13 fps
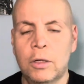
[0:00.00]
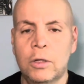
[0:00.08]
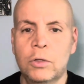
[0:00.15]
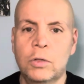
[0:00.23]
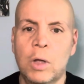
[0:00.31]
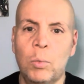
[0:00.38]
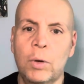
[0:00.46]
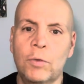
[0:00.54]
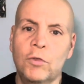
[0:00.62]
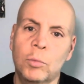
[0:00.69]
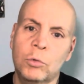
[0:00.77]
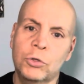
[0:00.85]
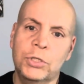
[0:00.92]
So I went
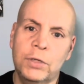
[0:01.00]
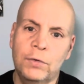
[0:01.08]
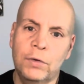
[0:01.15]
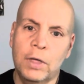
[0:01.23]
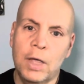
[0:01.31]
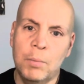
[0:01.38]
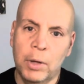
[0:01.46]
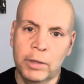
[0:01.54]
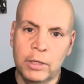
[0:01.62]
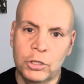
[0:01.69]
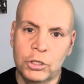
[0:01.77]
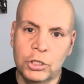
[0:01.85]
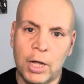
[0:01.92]
from receiving a
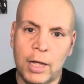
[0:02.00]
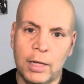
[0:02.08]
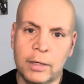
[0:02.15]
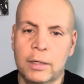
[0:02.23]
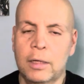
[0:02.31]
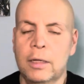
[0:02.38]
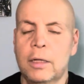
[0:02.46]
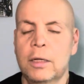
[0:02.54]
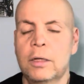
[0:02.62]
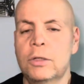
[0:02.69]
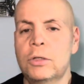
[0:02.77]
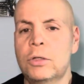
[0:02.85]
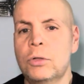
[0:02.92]
monthly shot
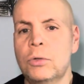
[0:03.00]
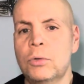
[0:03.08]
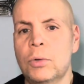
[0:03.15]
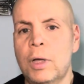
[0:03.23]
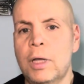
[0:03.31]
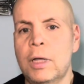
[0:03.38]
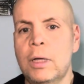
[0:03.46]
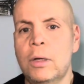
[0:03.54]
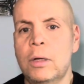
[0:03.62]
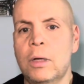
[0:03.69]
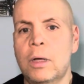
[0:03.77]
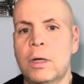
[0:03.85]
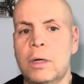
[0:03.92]
to a
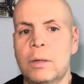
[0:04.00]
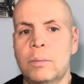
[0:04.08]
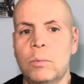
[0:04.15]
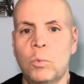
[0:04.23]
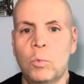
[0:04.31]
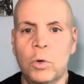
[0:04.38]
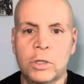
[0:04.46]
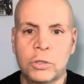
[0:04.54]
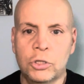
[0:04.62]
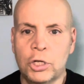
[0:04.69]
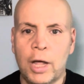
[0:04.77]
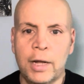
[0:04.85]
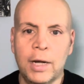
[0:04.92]
one
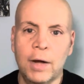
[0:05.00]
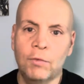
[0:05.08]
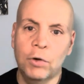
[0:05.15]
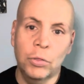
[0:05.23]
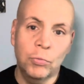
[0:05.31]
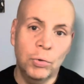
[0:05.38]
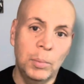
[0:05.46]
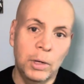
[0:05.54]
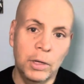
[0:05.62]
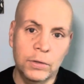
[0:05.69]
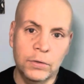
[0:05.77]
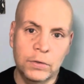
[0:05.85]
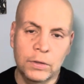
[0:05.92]
shot every 3
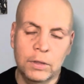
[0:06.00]
months.